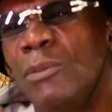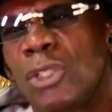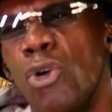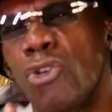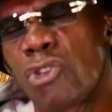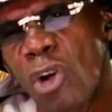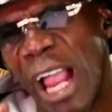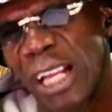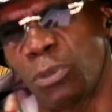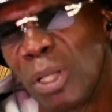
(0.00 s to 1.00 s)
gonna
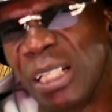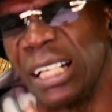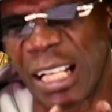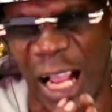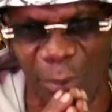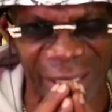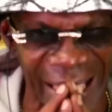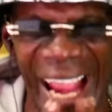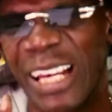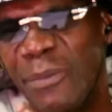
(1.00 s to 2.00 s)
crash. Put it in the comments.
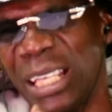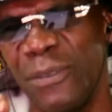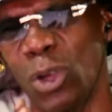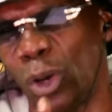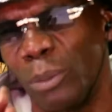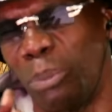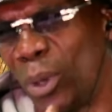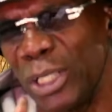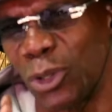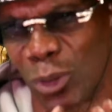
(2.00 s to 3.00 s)
I ain't even give y'all a
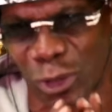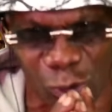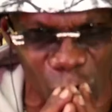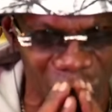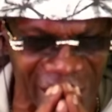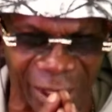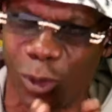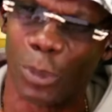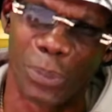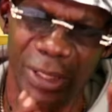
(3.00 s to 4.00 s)
boy George story yet
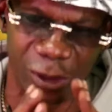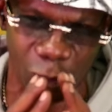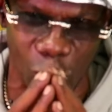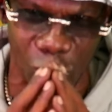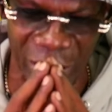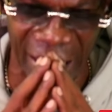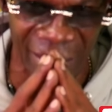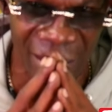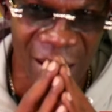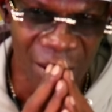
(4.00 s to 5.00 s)
or a Prince story
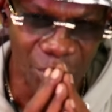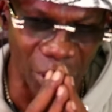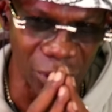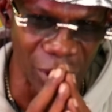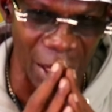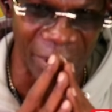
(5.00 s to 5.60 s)
yet, but you know what I mean.